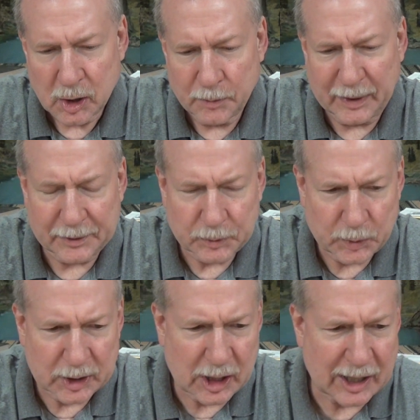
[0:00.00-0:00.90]
But
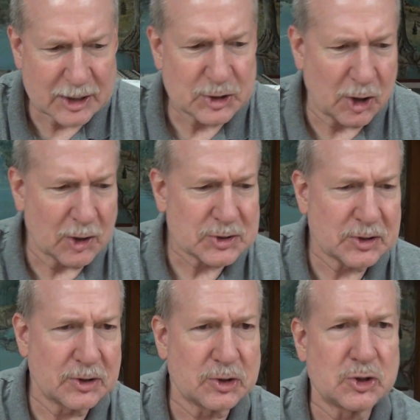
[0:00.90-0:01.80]
when God talks
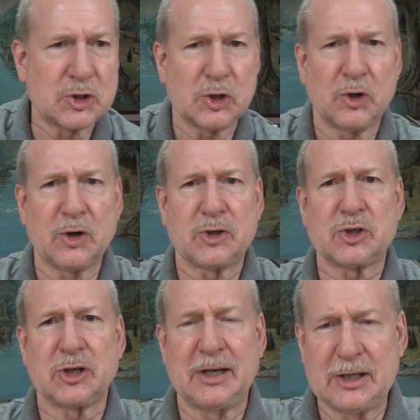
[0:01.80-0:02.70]
of the
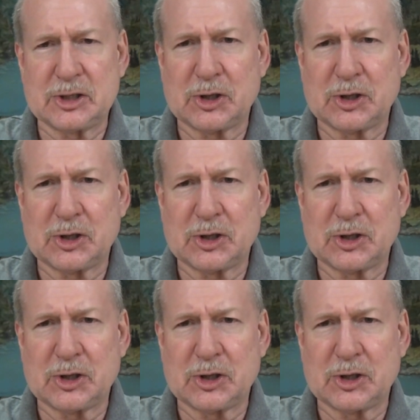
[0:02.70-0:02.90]
church, He's